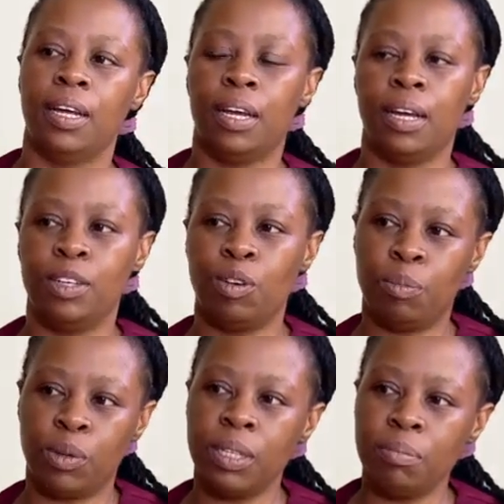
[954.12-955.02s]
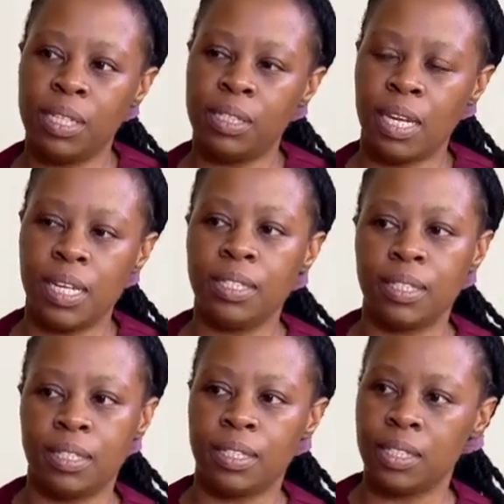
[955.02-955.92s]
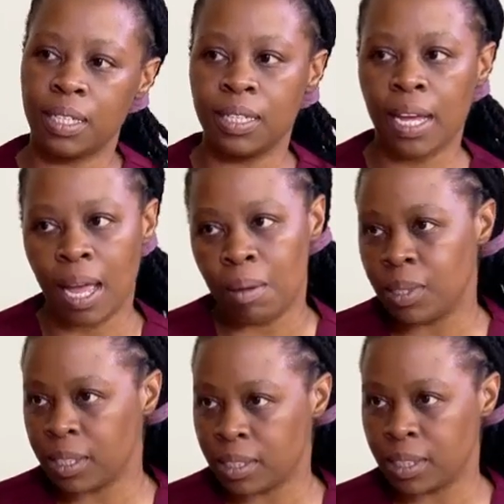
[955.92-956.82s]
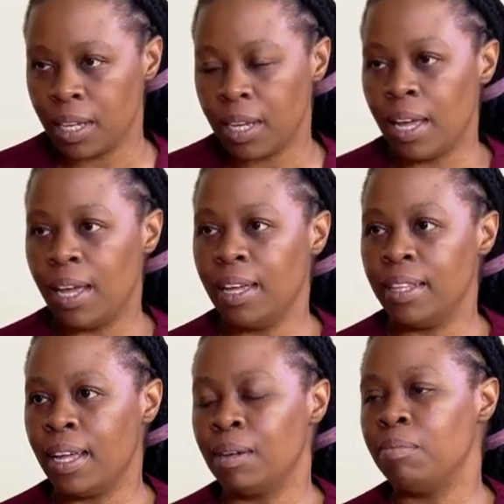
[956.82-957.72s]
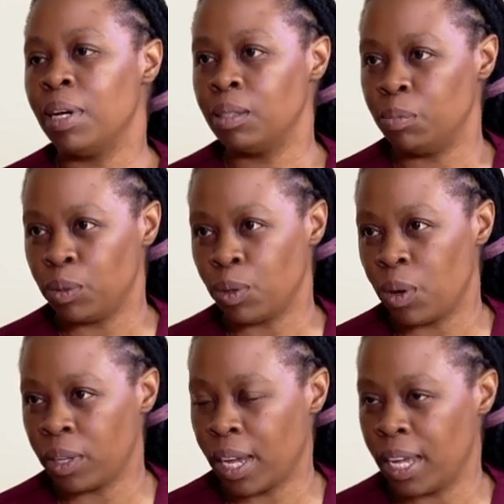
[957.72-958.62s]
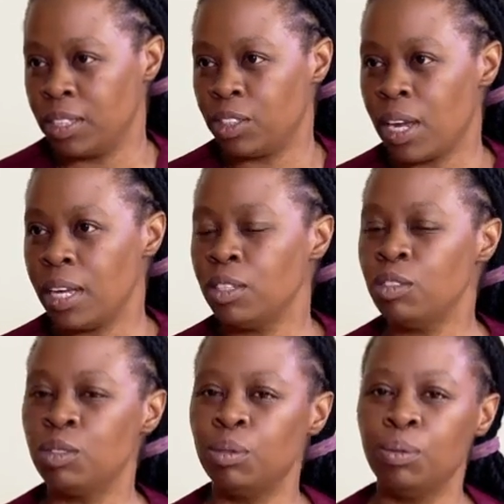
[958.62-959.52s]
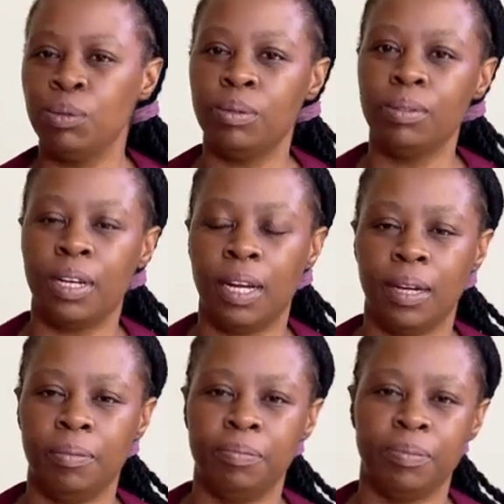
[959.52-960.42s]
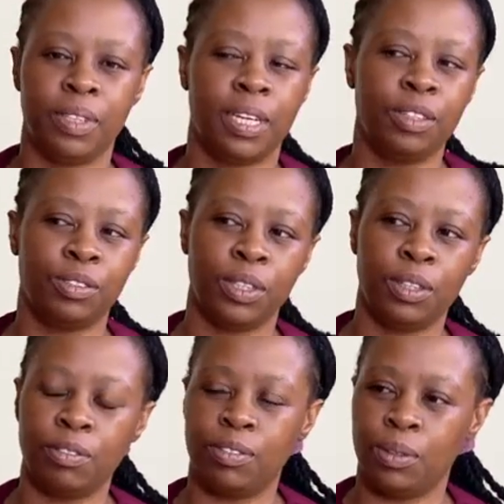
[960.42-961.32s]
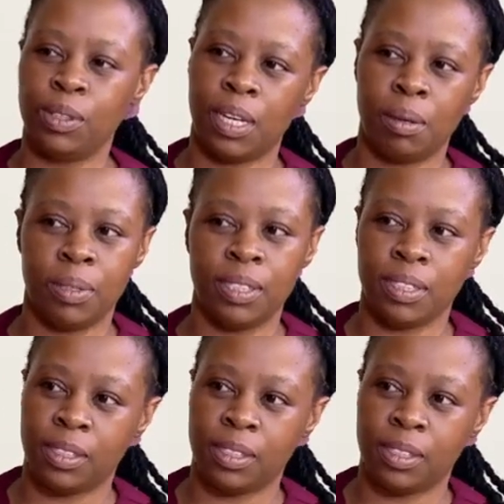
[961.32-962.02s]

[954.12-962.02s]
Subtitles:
that your body maintains certain habits that might be wrong, and trying to get rid of those habits,